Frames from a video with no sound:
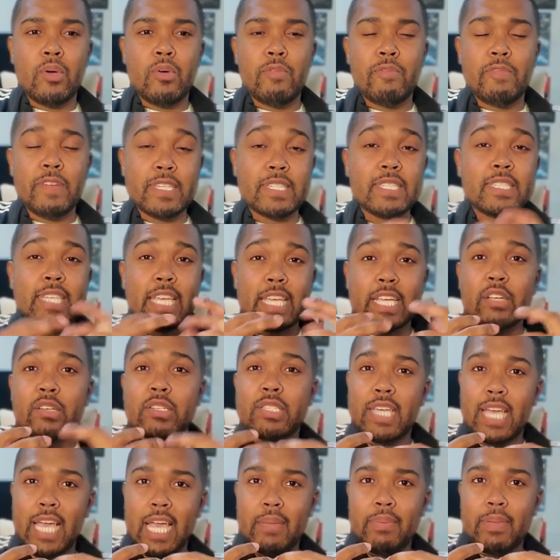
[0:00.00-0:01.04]
fits like your
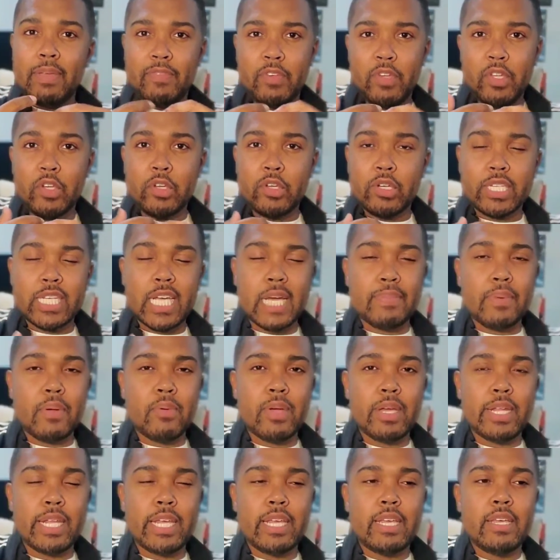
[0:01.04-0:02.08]
type if you know your type
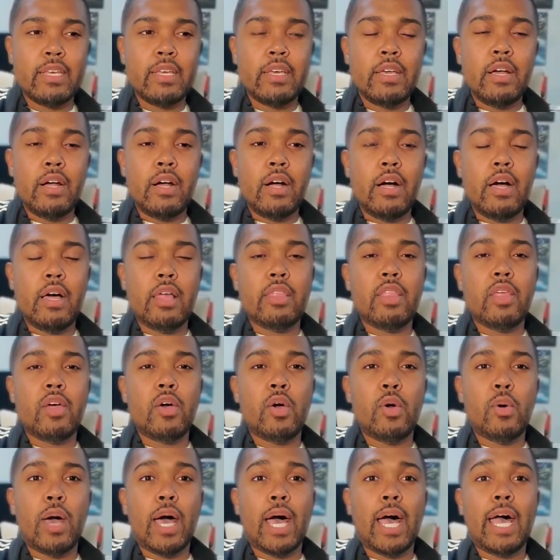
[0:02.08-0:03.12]
already.
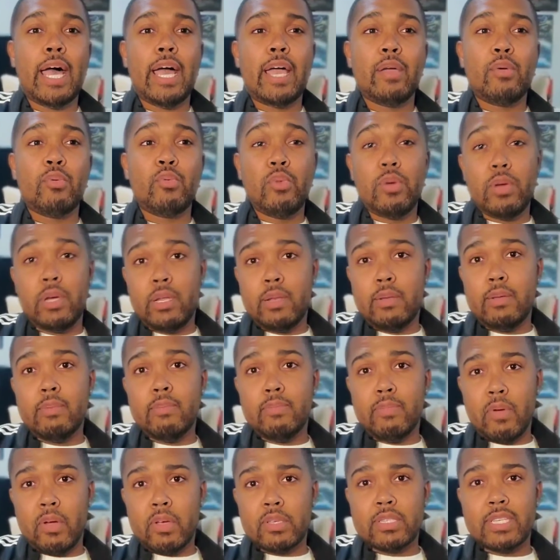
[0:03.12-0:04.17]
Although I would
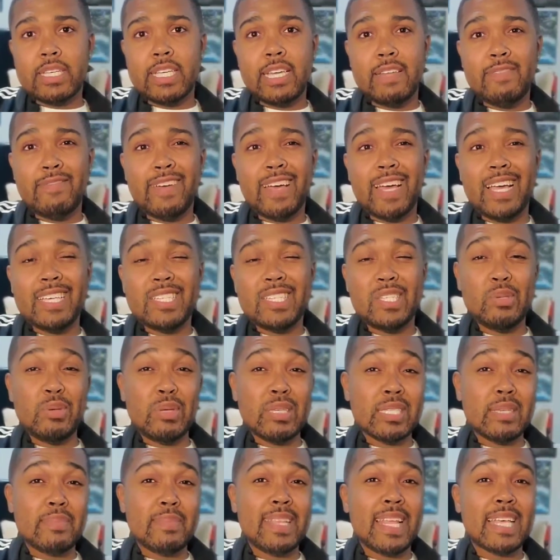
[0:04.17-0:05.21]
personally advise doing
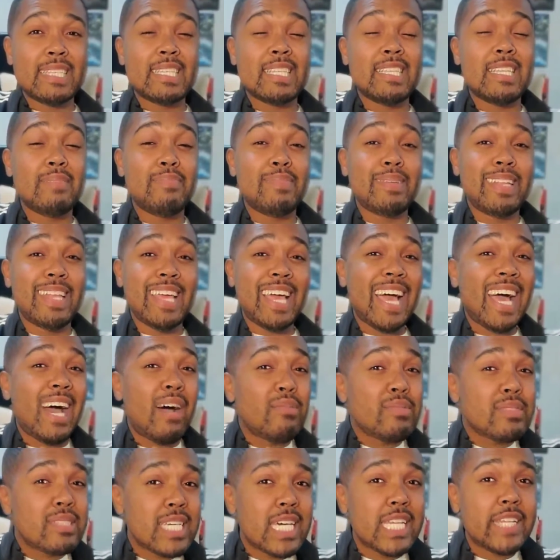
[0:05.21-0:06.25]
something that's a little bit
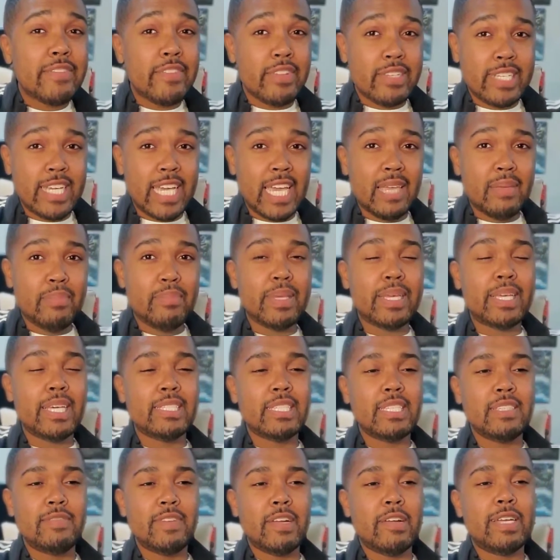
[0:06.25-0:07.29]
outside of your type, because
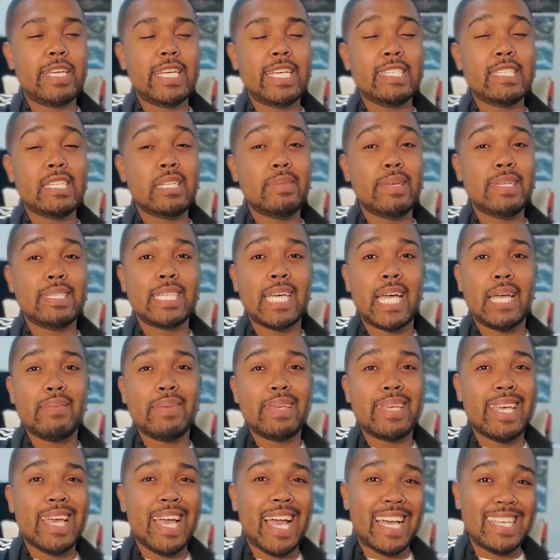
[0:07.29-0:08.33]
it's very easy to be
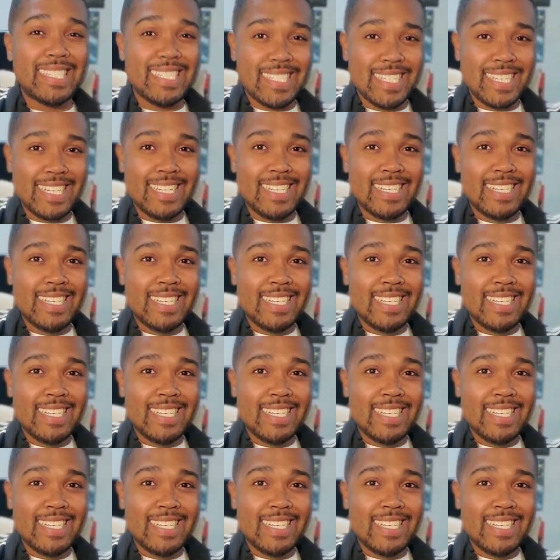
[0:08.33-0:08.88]
typecasted.